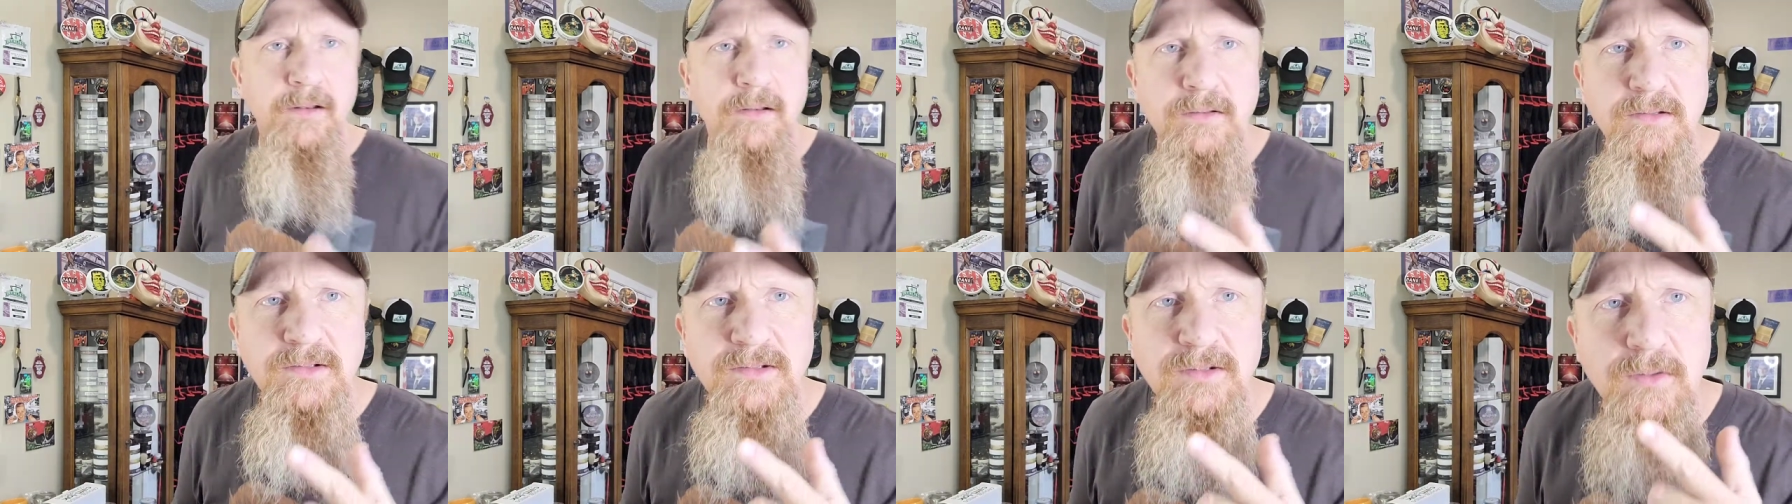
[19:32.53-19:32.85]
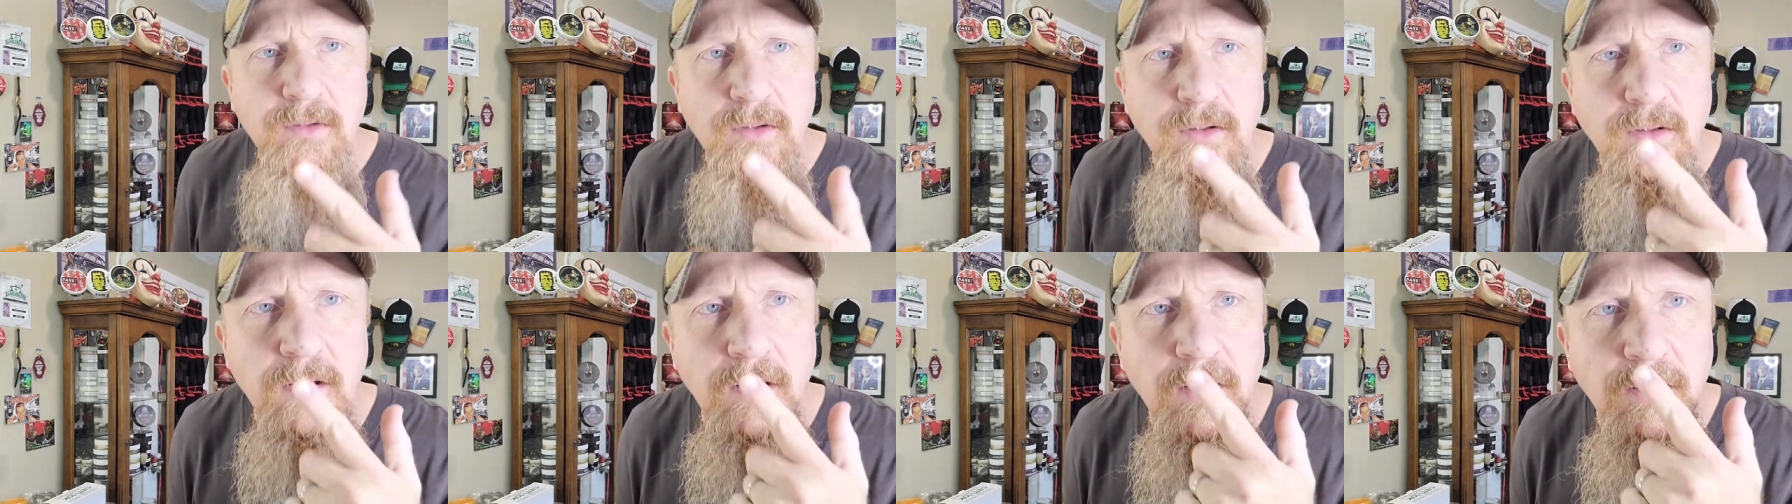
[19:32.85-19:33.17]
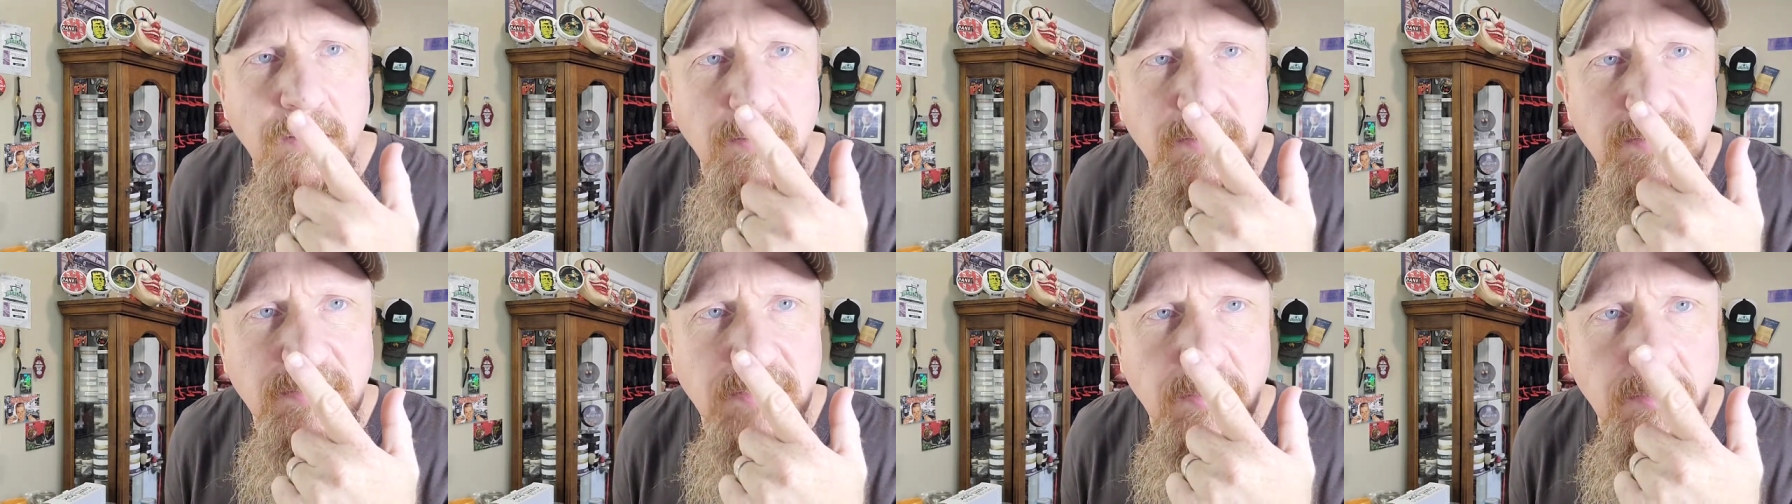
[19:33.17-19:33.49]
So are a lot
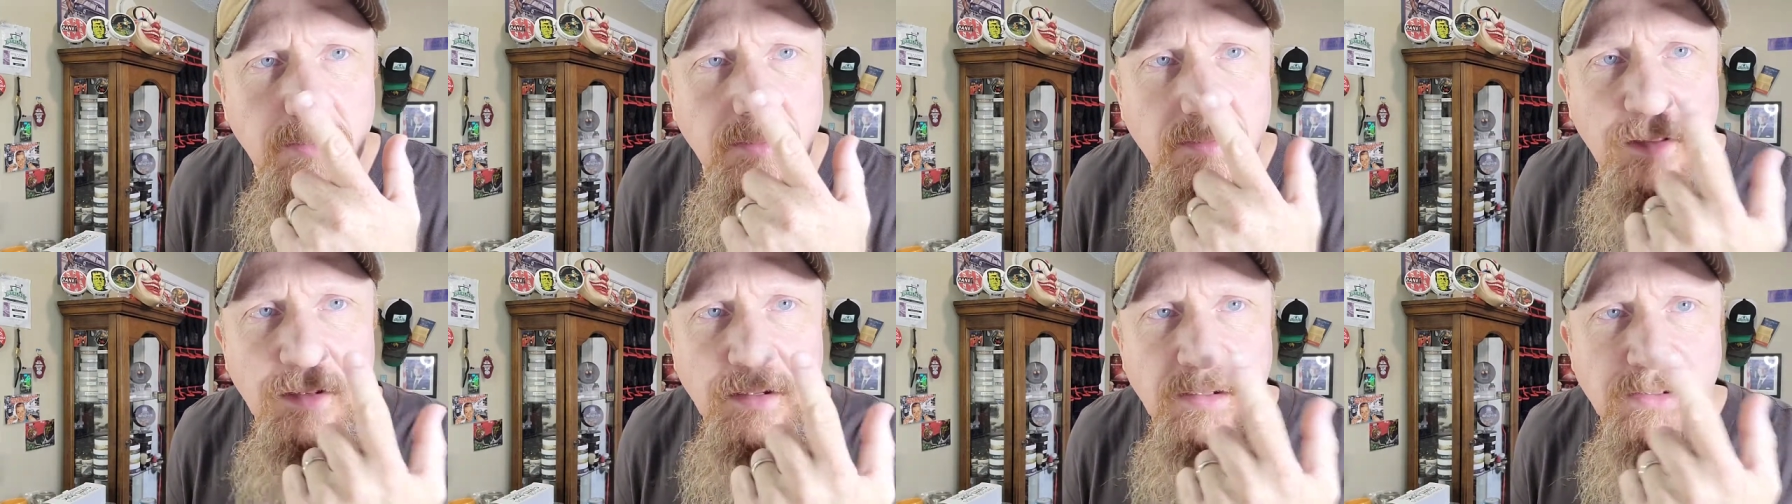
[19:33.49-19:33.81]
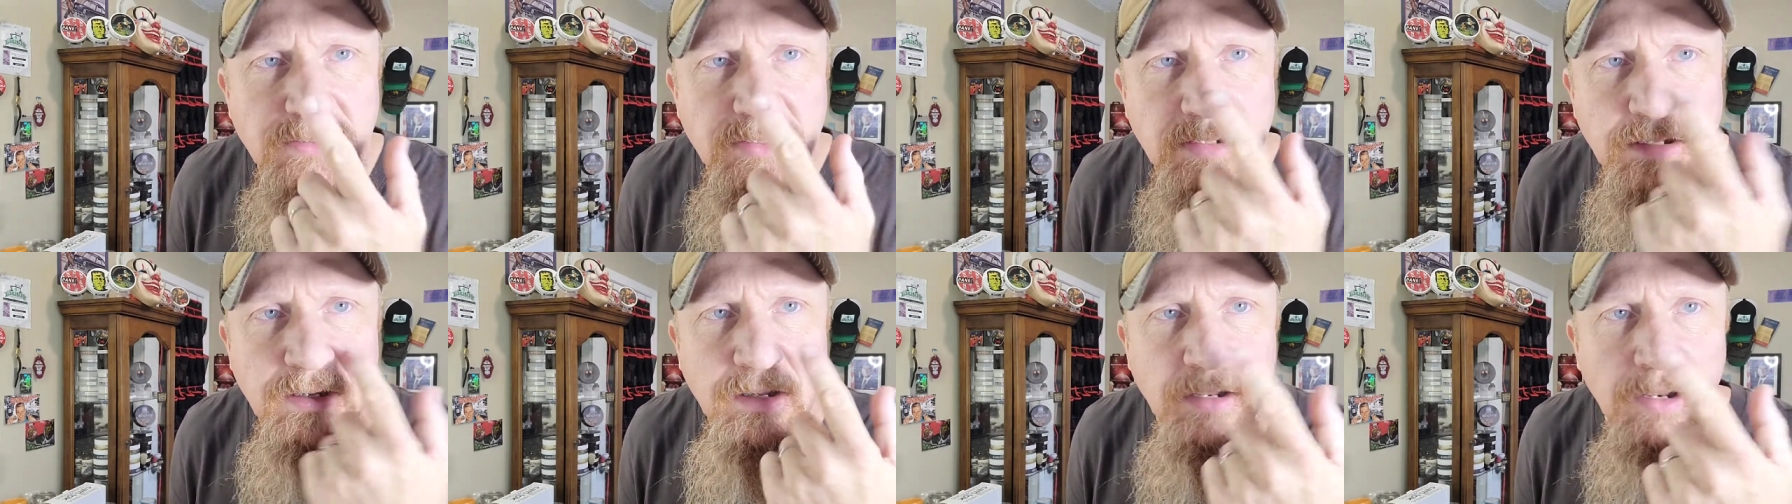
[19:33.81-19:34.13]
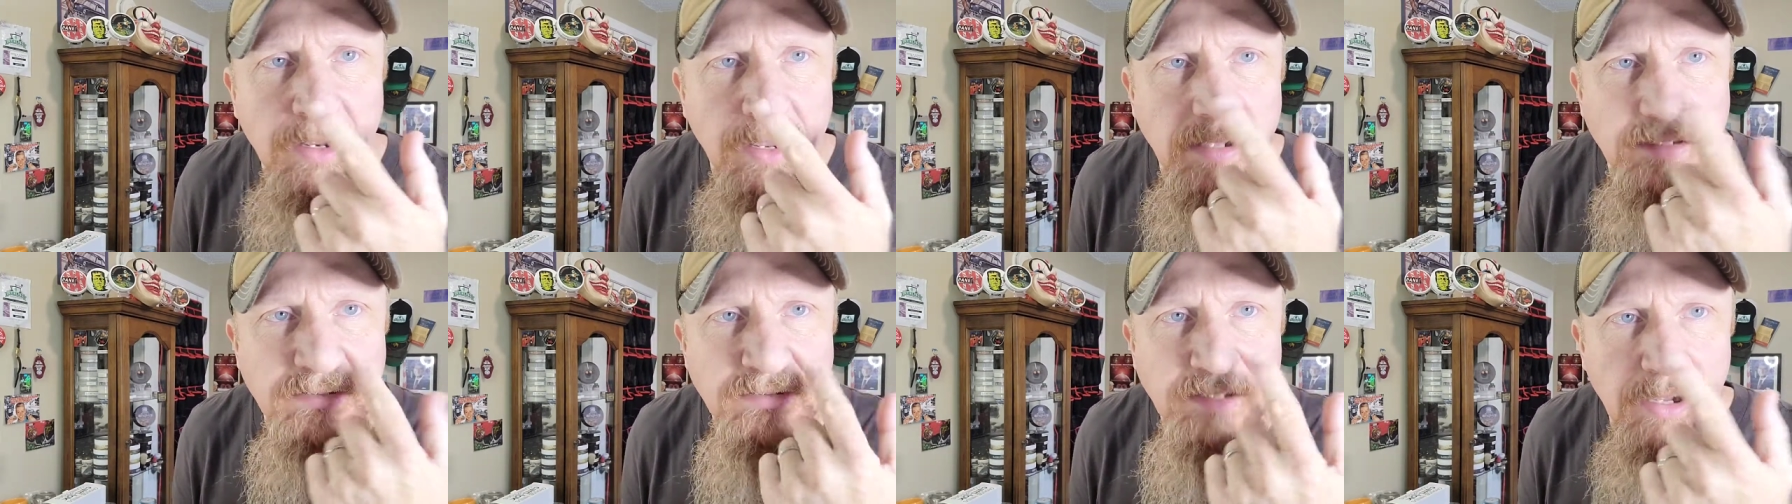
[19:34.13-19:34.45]
of these other things. It
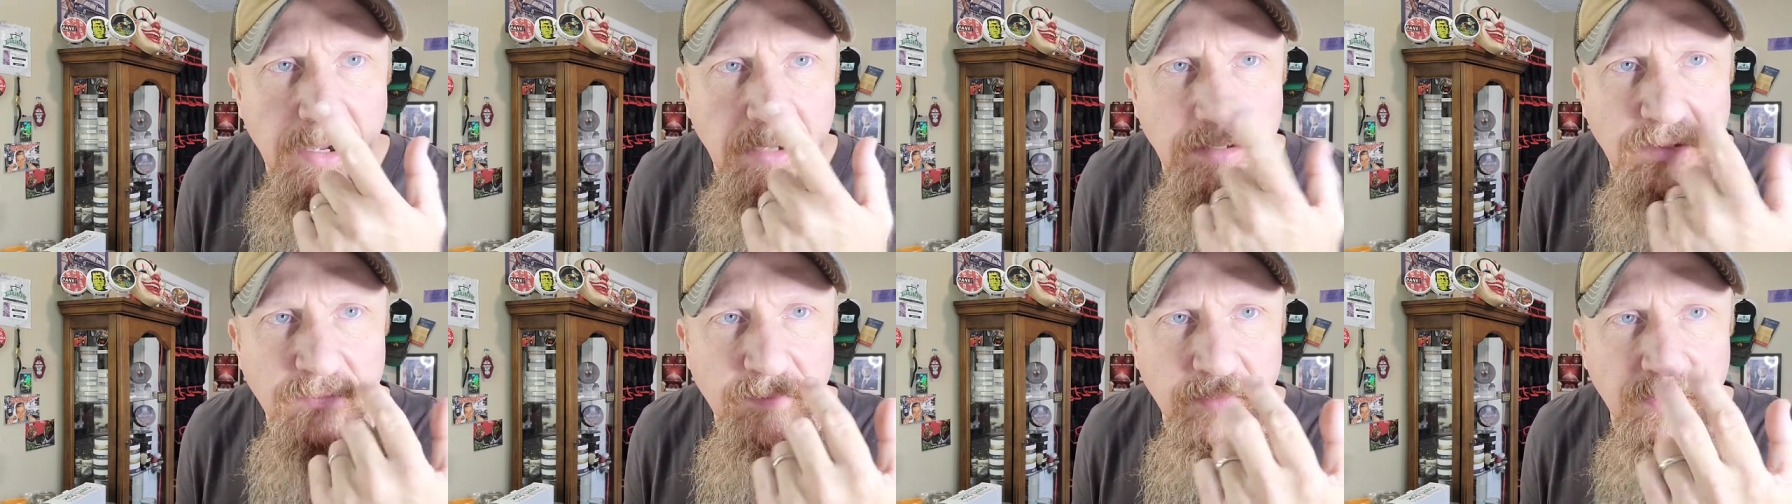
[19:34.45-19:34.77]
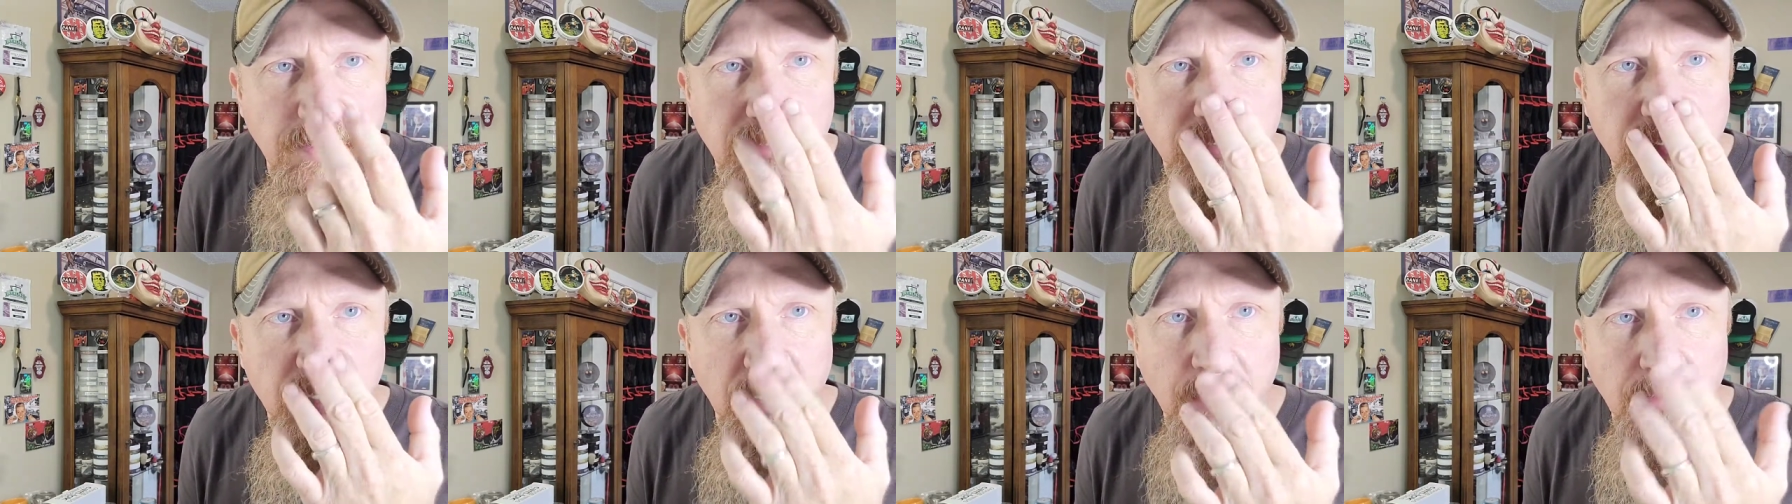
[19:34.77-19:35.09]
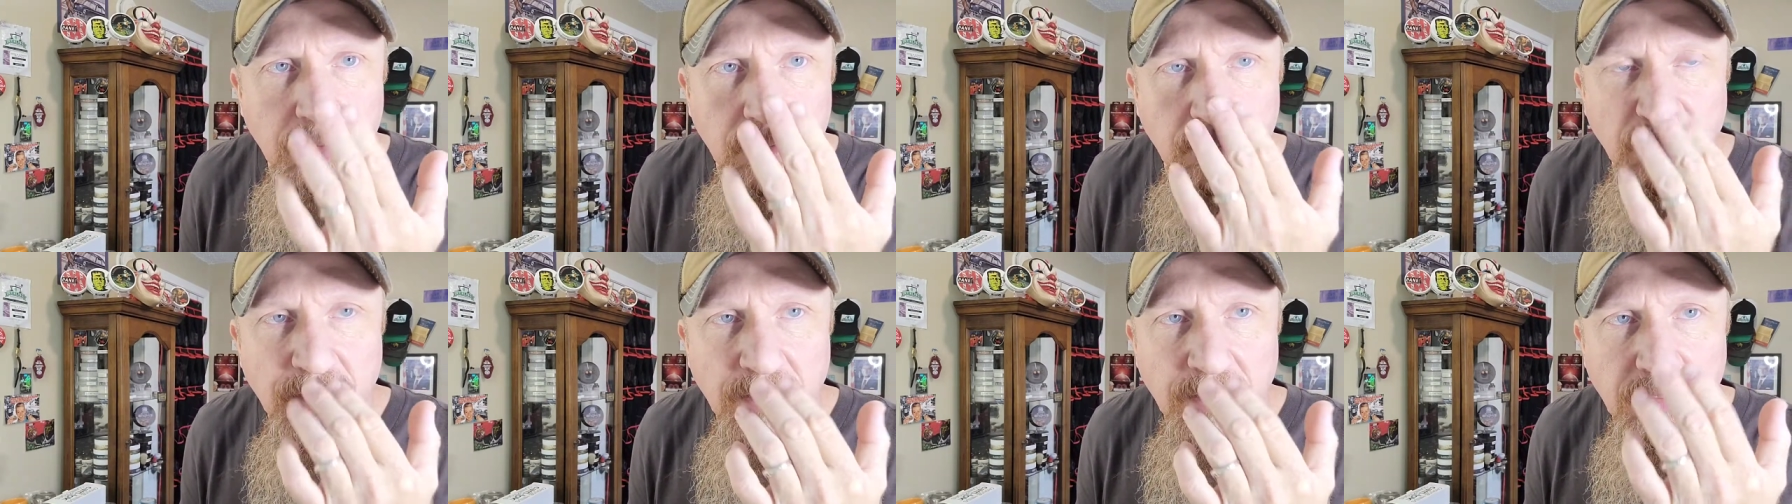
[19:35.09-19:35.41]
has activated
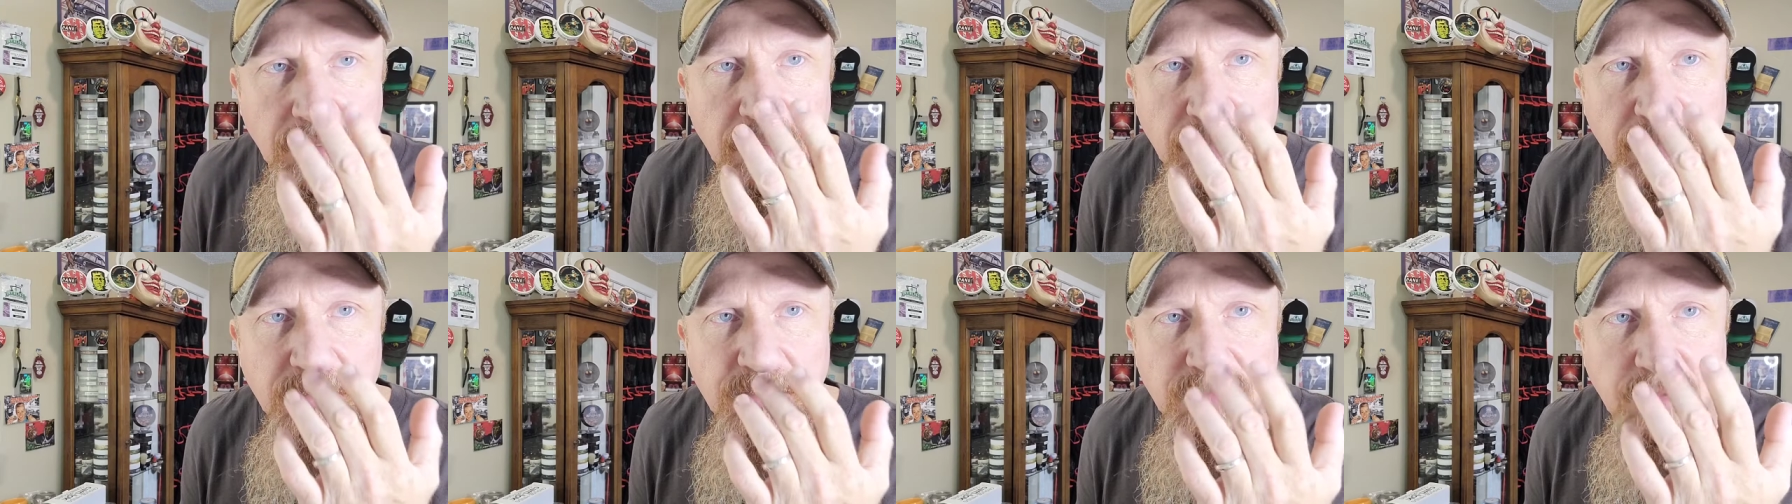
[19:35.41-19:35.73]
charcoal in it,